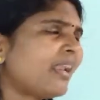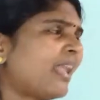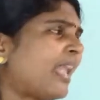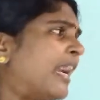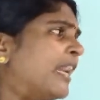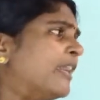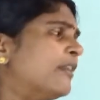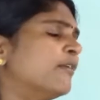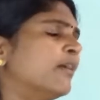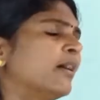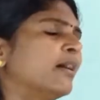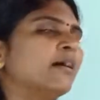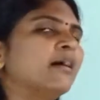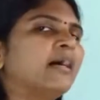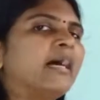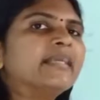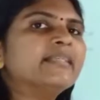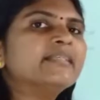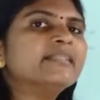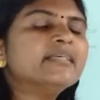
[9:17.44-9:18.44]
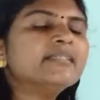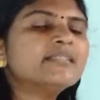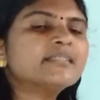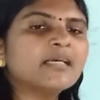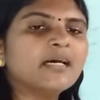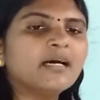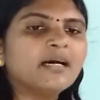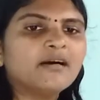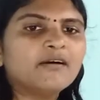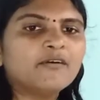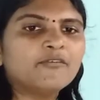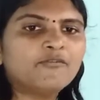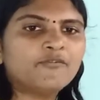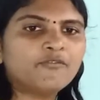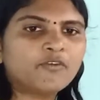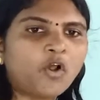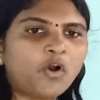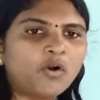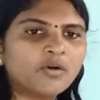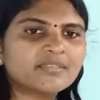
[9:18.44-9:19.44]
And these
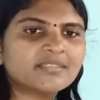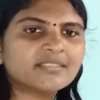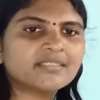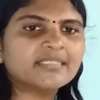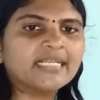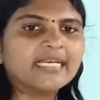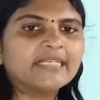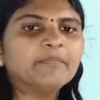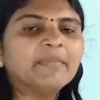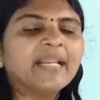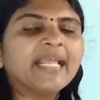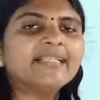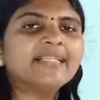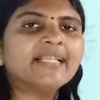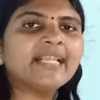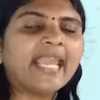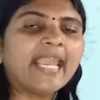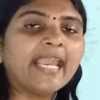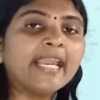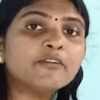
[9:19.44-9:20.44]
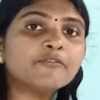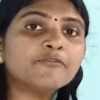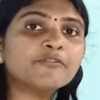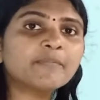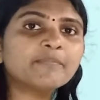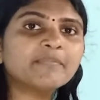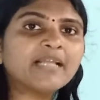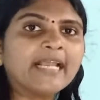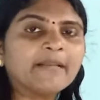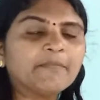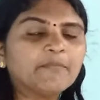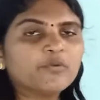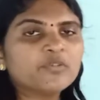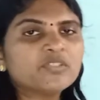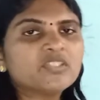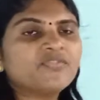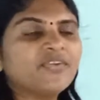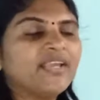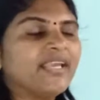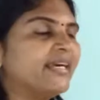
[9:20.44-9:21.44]
frogs that breathe in air from the
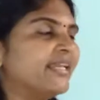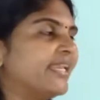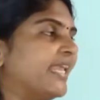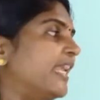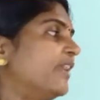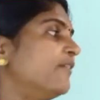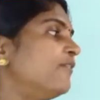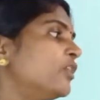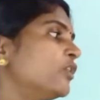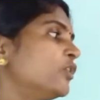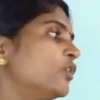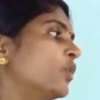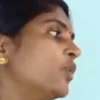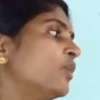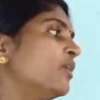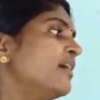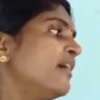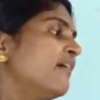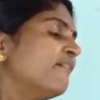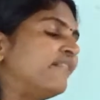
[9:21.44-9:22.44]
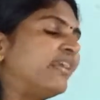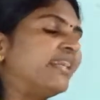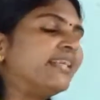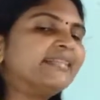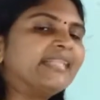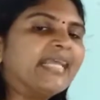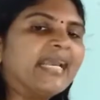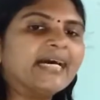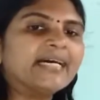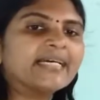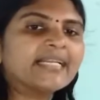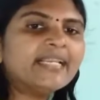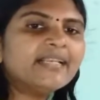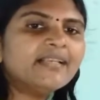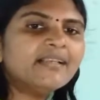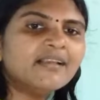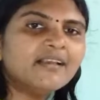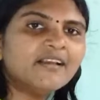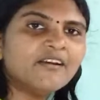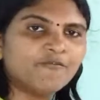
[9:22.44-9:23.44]
atmosphere even though when they are
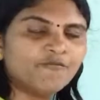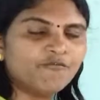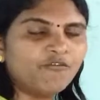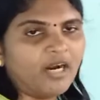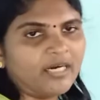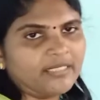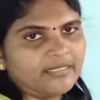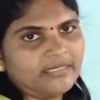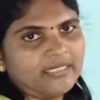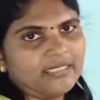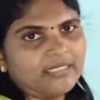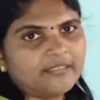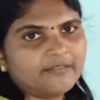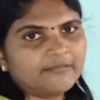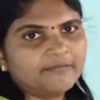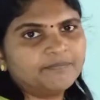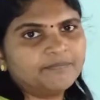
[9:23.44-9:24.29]
in water.